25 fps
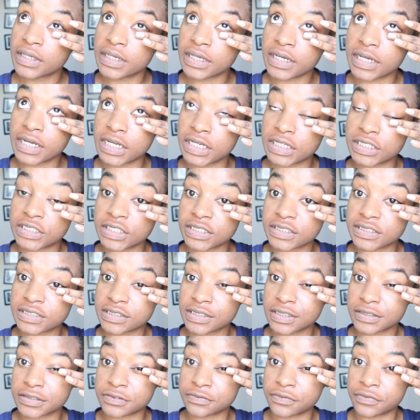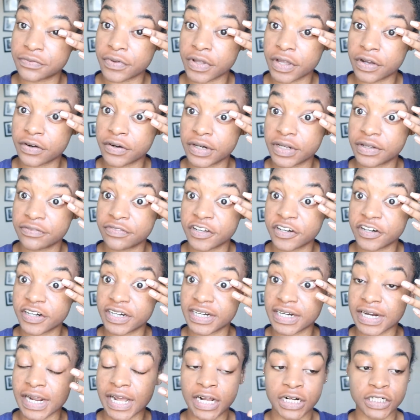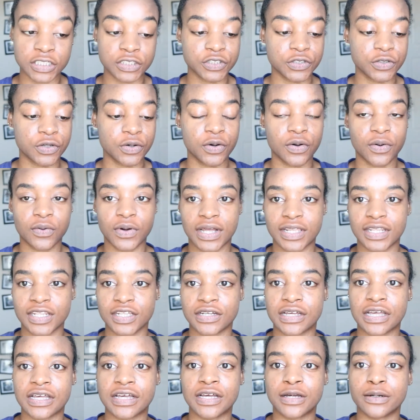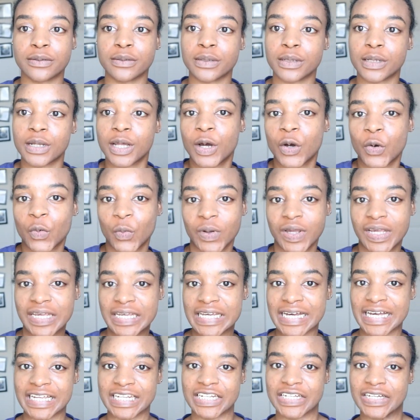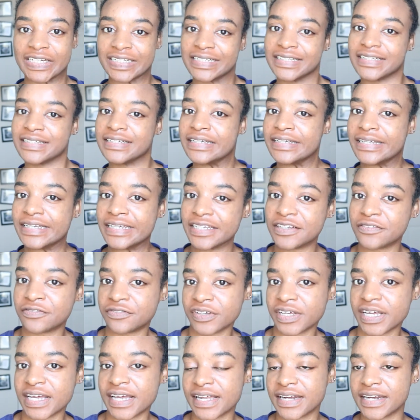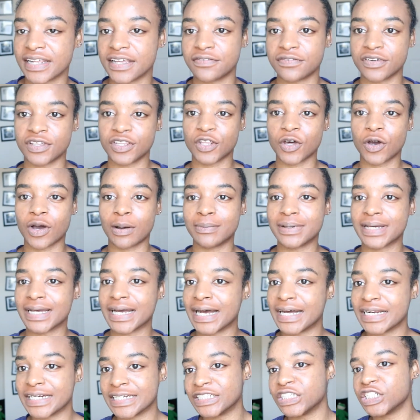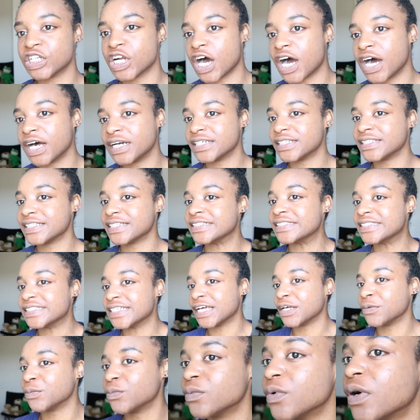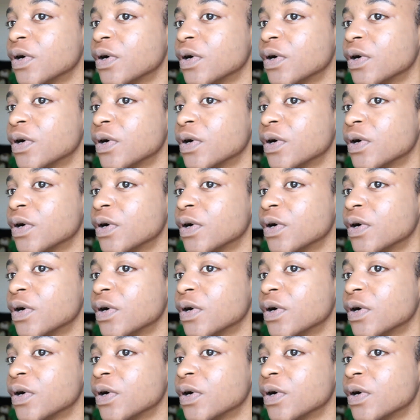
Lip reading: It just looks very, very natural. I look glowy. I look even though I'm kind of not in the same